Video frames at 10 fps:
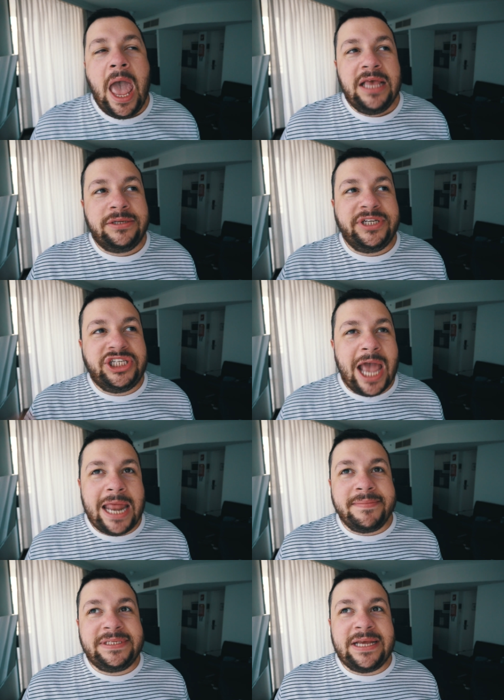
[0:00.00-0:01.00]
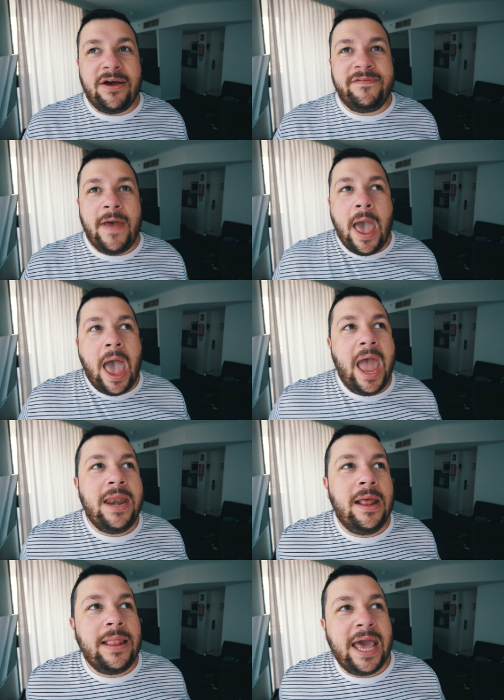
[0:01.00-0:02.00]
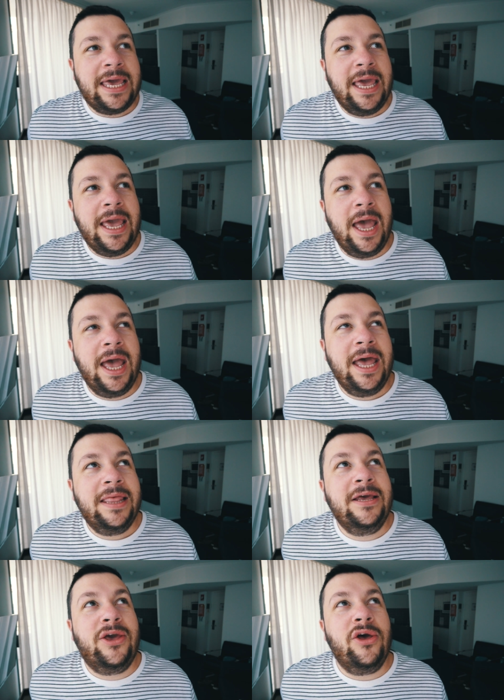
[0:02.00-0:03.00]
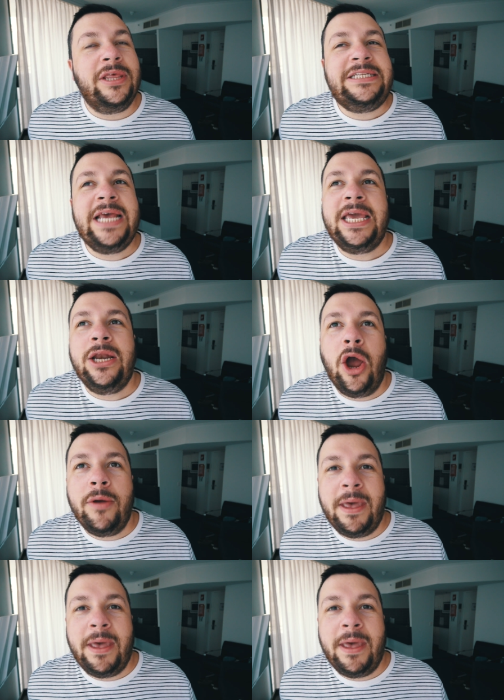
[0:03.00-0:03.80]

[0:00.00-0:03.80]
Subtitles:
So he shat himself, and the girl he'd taken home,